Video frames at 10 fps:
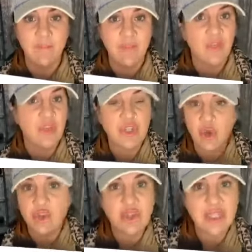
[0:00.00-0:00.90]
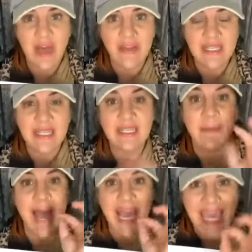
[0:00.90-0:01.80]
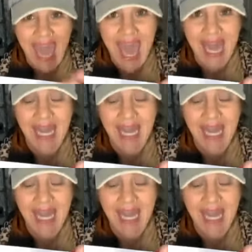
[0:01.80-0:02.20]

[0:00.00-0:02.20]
The social selling system, again,